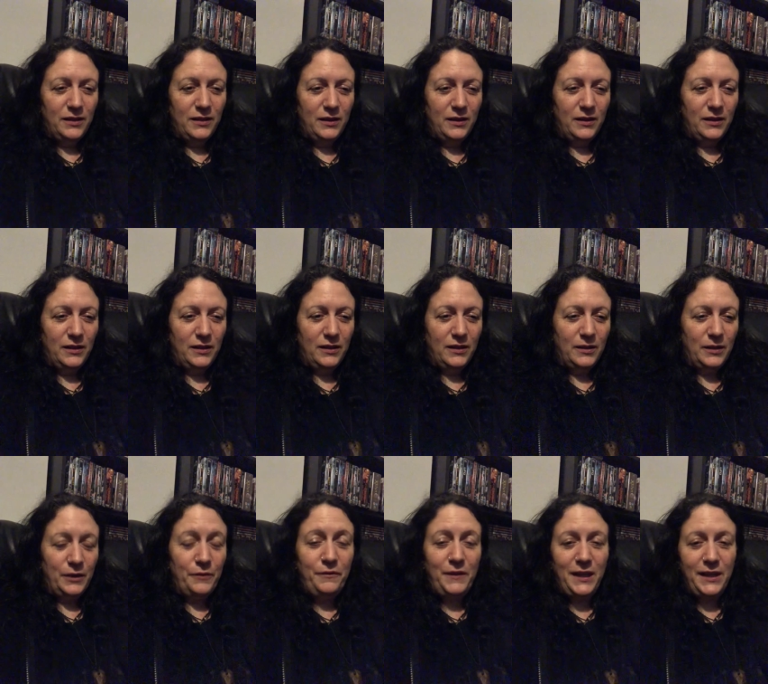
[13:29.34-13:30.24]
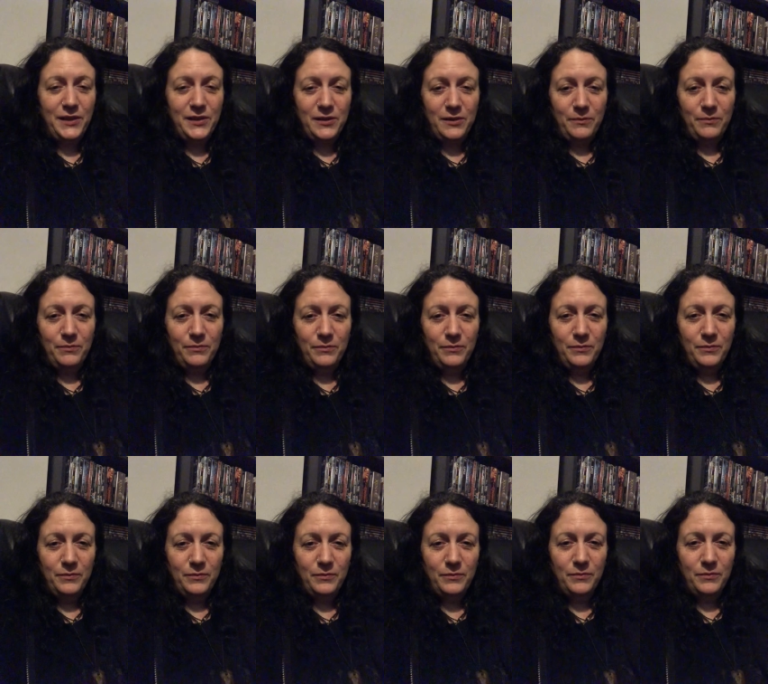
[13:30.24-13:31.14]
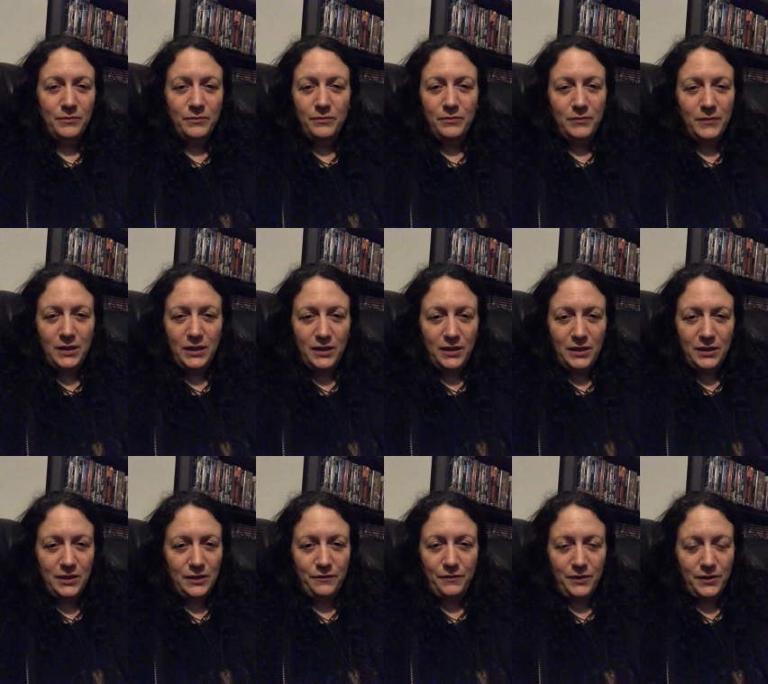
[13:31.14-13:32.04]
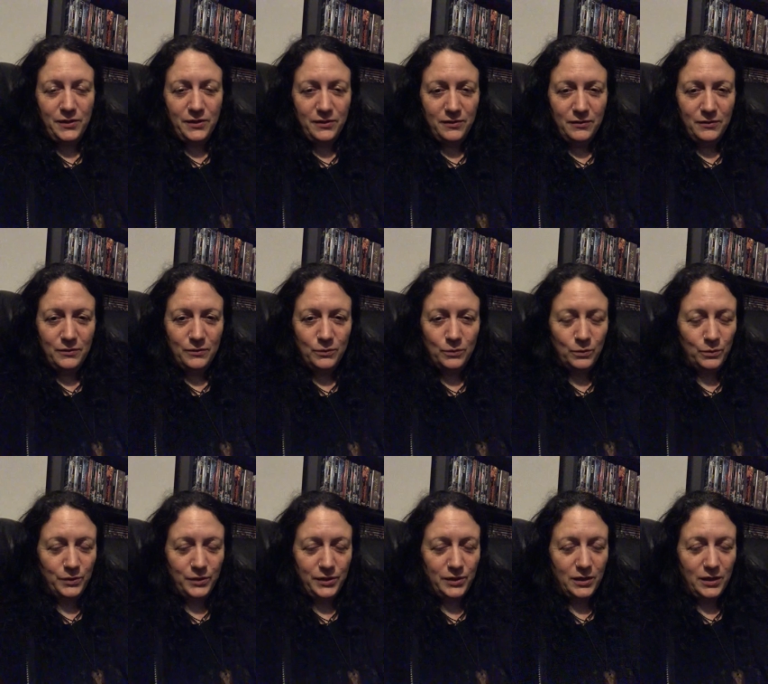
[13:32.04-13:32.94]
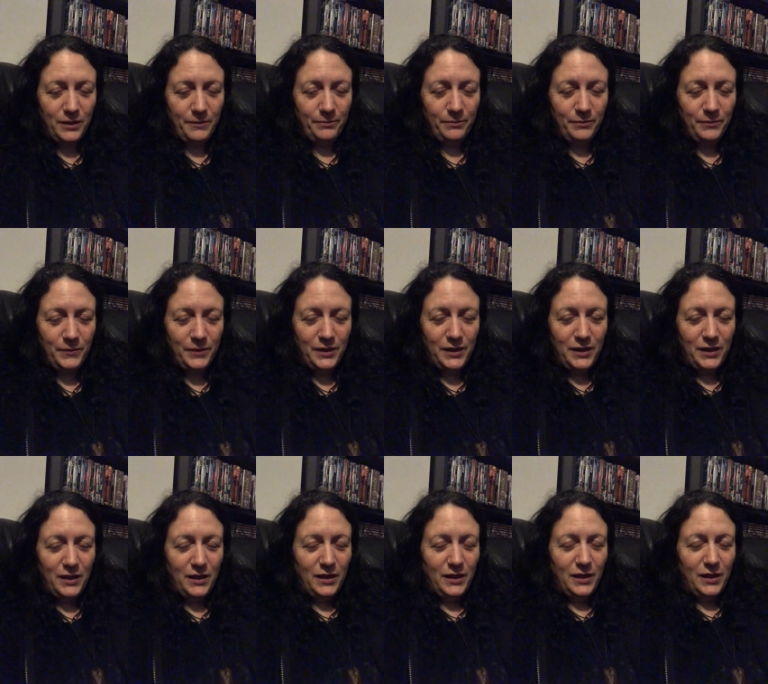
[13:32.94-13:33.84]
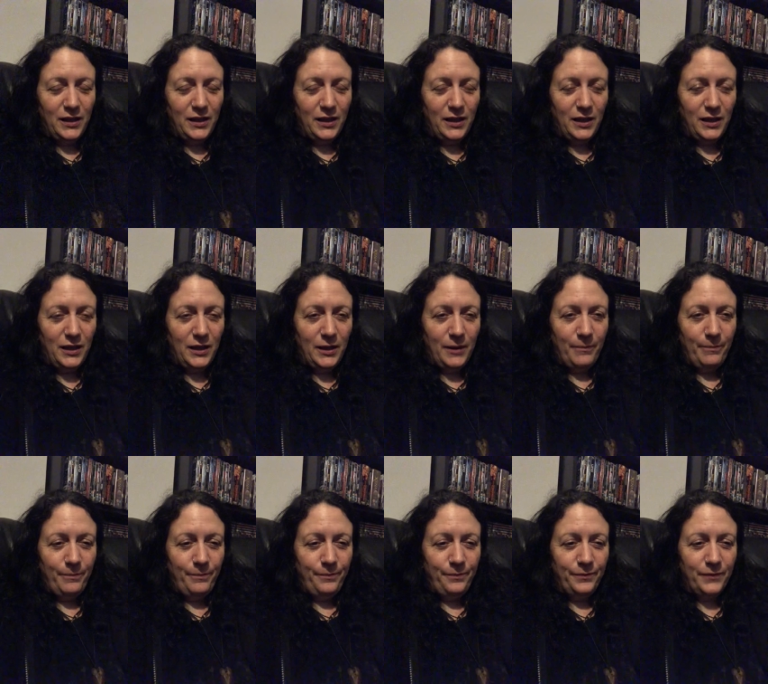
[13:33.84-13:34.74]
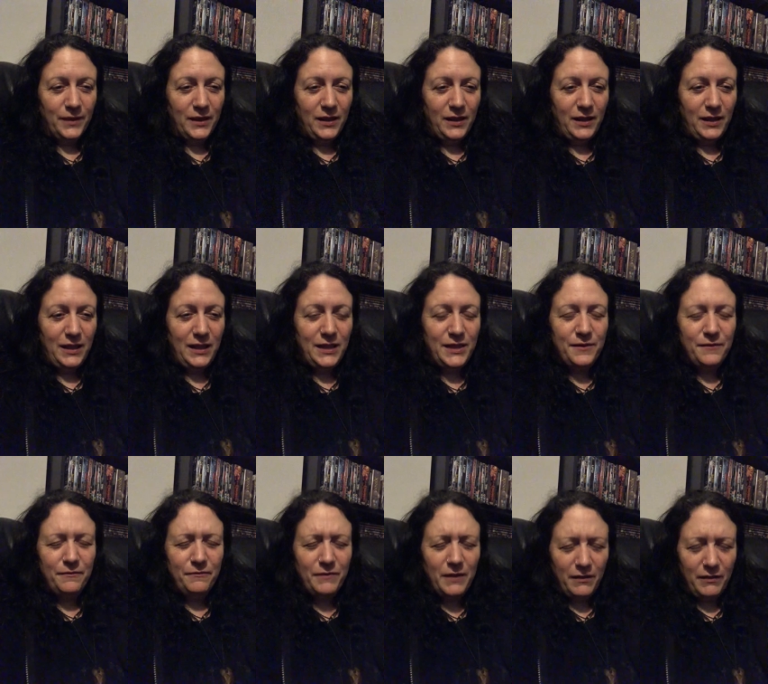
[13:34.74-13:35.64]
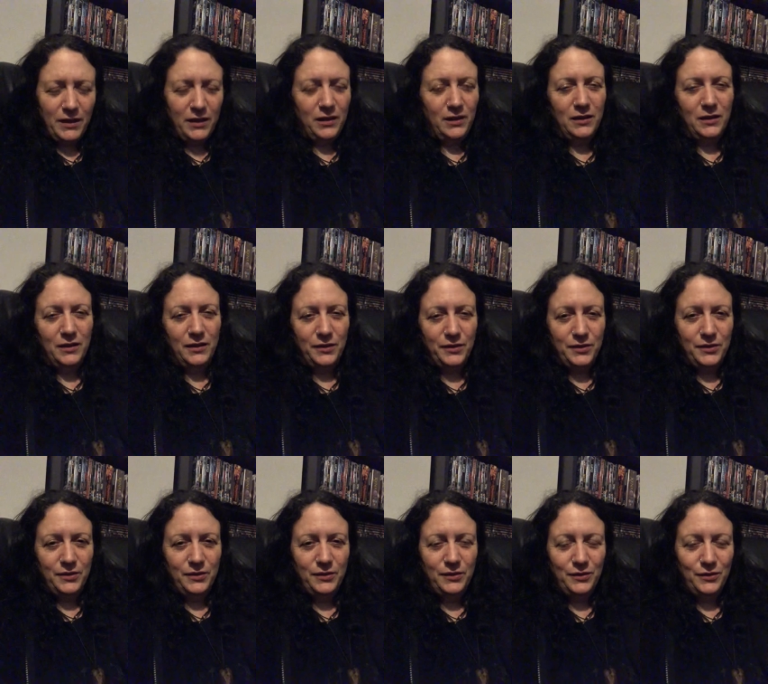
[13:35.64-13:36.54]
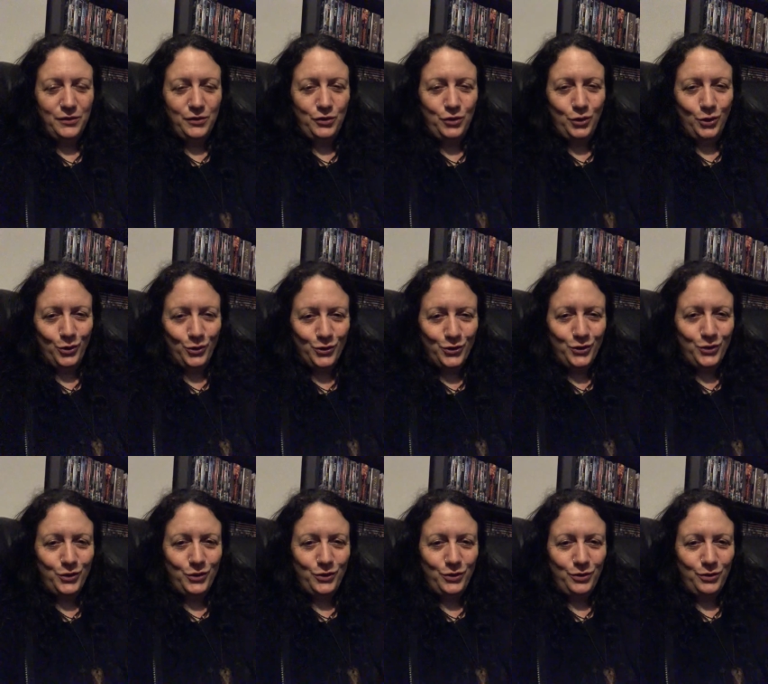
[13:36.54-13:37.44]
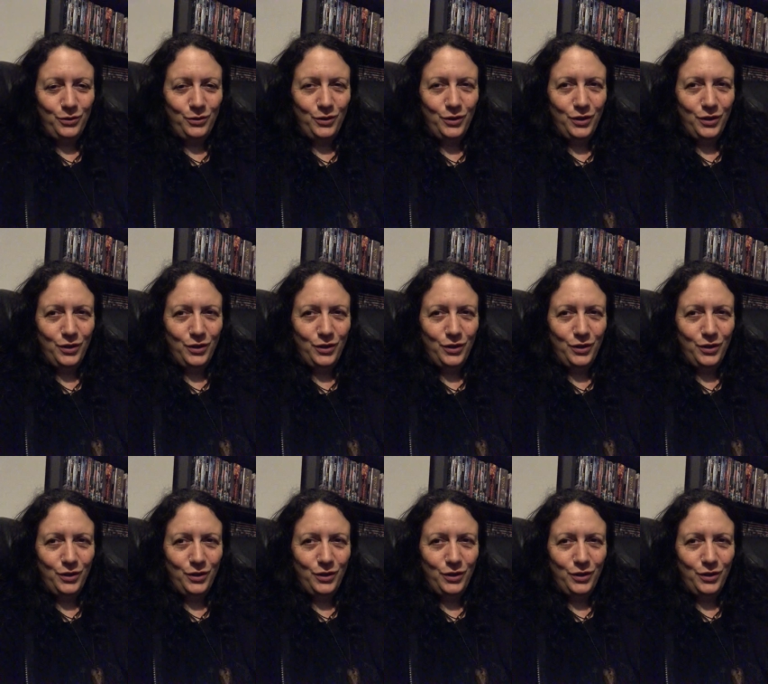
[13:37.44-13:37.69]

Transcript: uh, uh affects them it differs all the time. Um, it's very hard not to